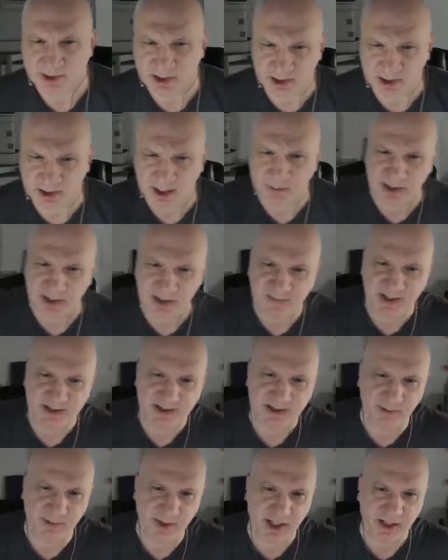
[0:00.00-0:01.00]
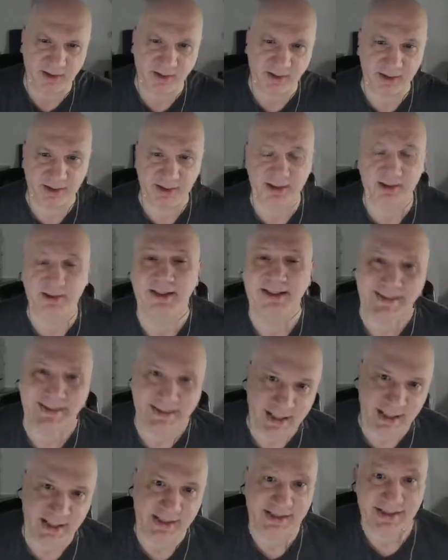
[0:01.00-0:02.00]
but I believe that's coming out, at
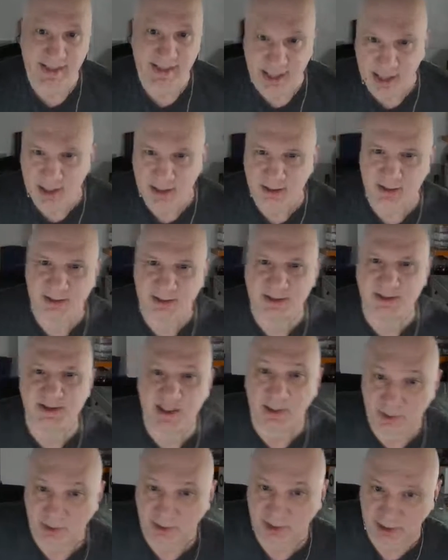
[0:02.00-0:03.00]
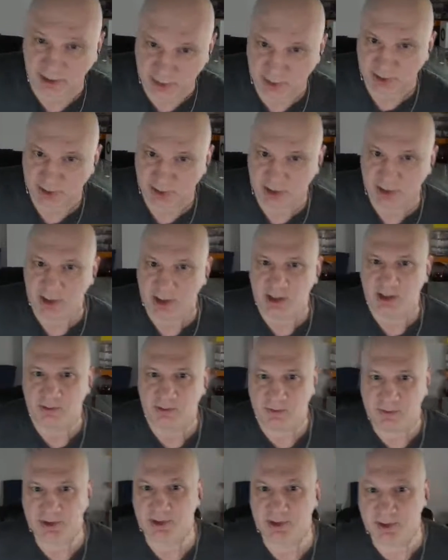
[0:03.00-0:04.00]
least they said summerish,
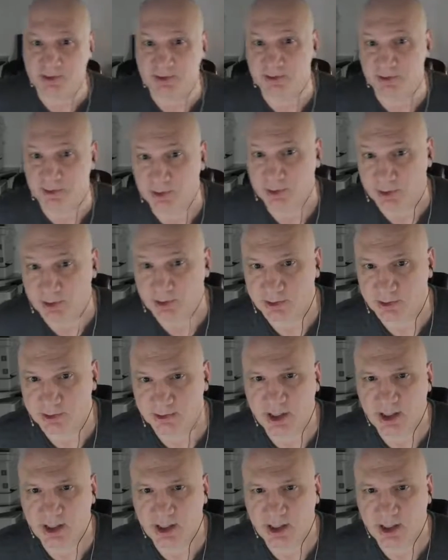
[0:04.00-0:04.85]
which is soonish.